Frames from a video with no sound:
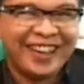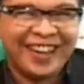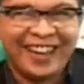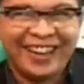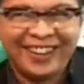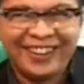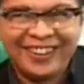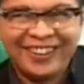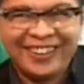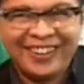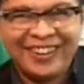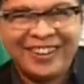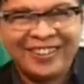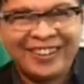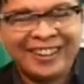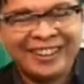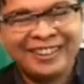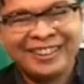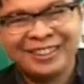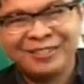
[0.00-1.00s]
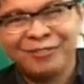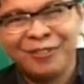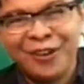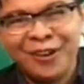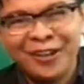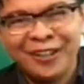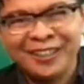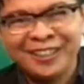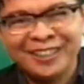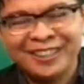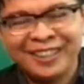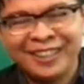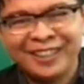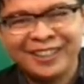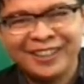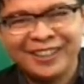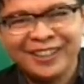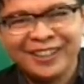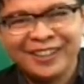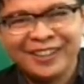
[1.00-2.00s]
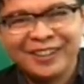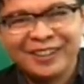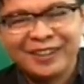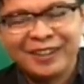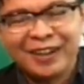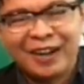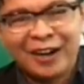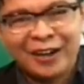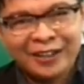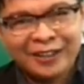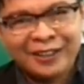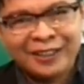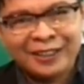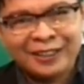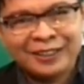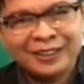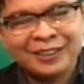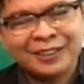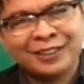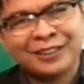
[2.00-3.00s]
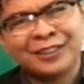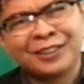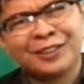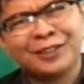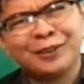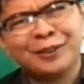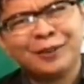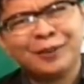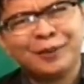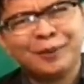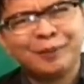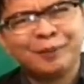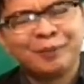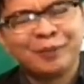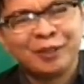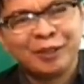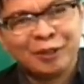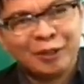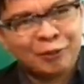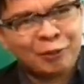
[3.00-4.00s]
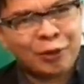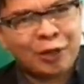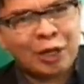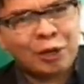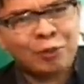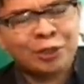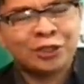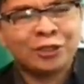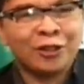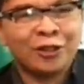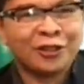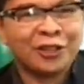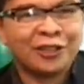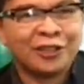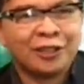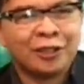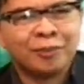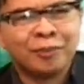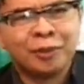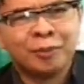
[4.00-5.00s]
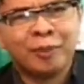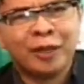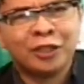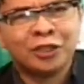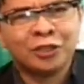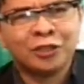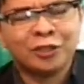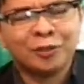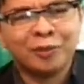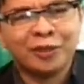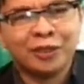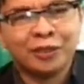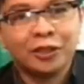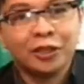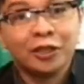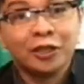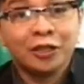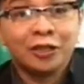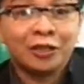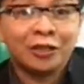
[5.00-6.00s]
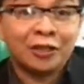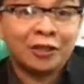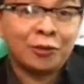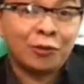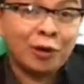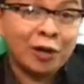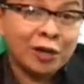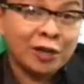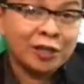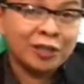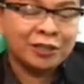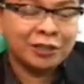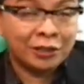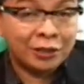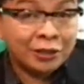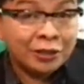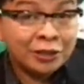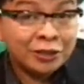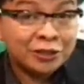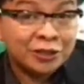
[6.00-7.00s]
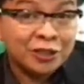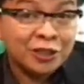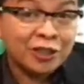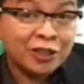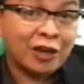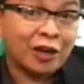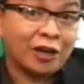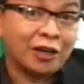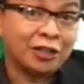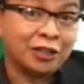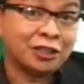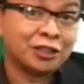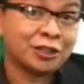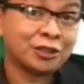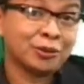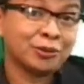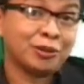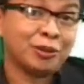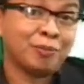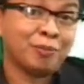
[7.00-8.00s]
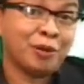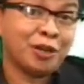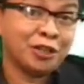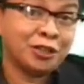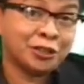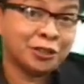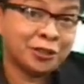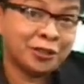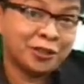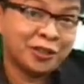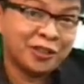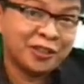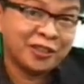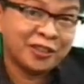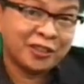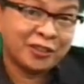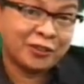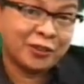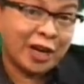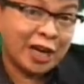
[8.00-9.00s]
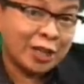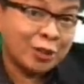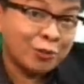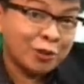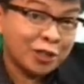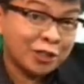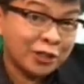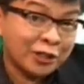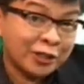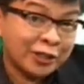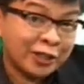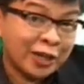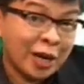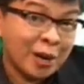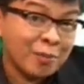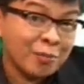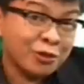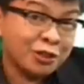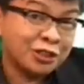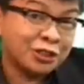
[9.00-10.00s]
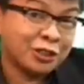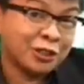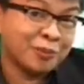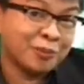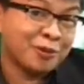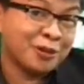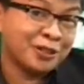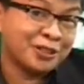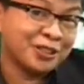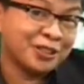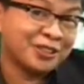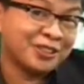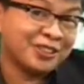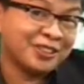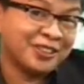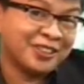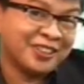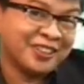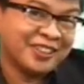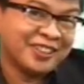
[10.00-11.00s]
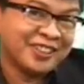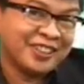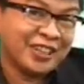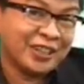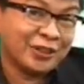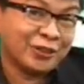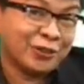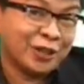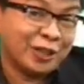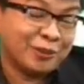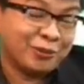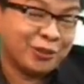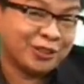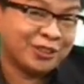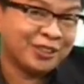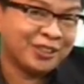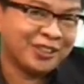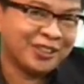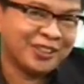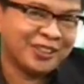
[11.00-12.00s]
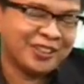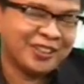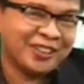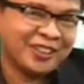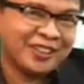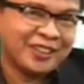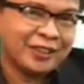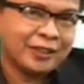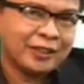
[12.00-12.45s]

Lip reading: And look at this point is that our guest is when I was talking to him, he mentioned to me that he is a history major, graduate in Cambridge University in Great Britain.